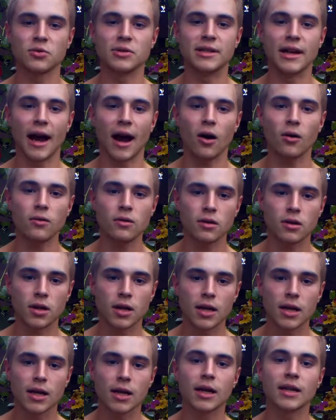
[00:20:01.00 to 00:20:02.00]
you down,
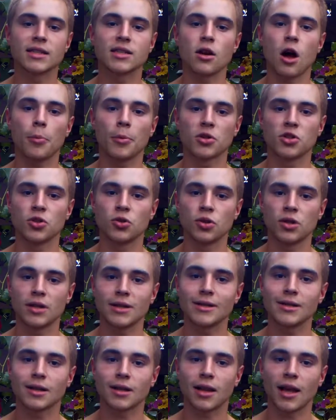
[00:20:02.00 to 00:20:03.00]
it's an opportunity
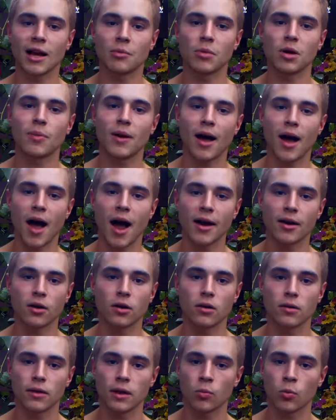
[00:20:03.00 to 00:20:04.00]
to climb up
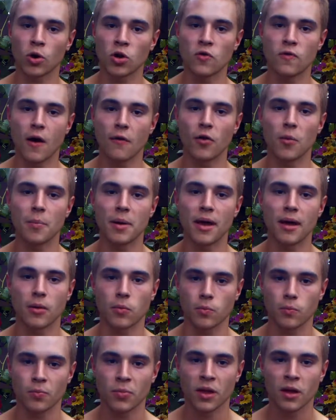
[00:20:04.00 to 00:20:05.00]
higher than where you've ever been.
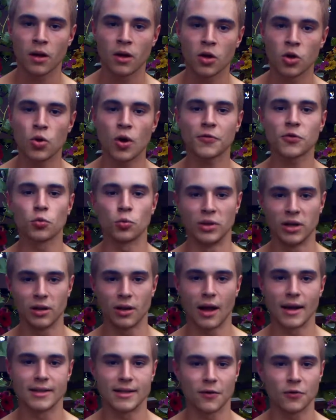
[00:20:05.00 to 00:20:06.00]
You have to
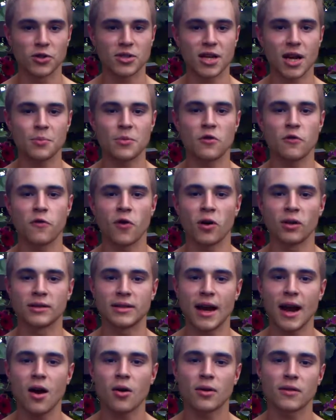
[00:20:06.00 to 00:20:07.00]
realize every time you fall
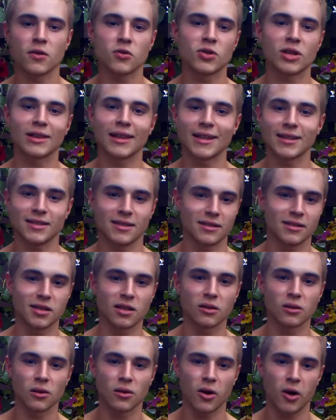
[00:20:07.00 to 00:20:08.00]
down and there's a lesson
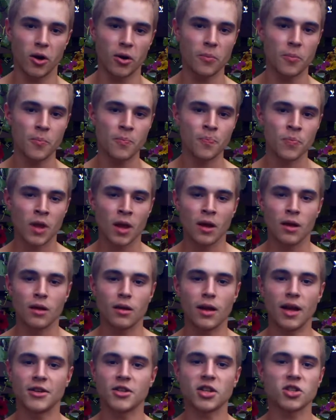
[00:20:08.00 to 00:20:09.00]
to learn,
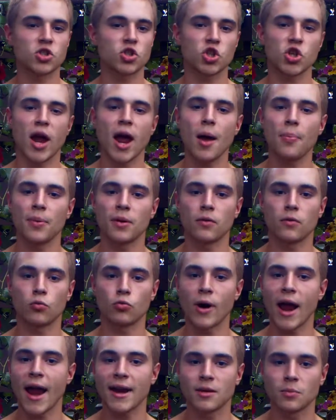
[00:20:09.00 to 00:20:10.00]
it doesn't just happen
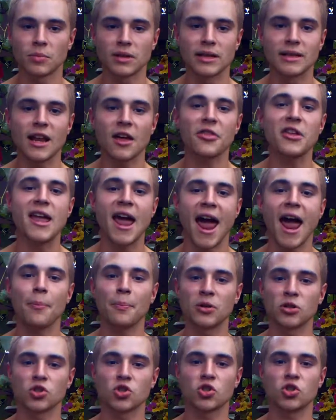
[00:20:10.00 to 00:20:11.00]
randomly. Nothing
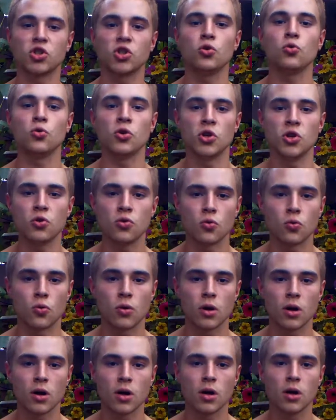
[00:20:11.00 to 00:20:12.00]
happens to you.
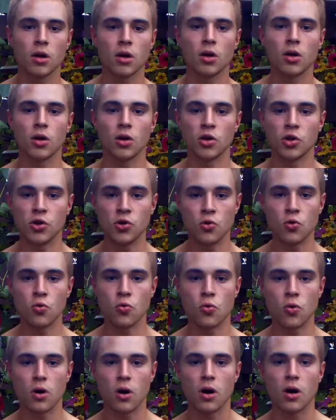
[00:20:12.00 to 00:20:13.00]

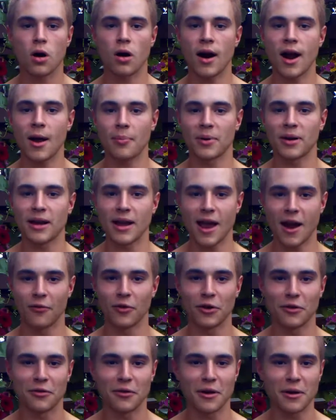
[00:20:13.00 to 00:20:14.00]
You are happening
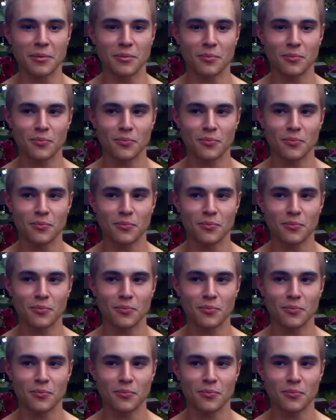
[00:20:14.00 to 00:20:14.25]
everything.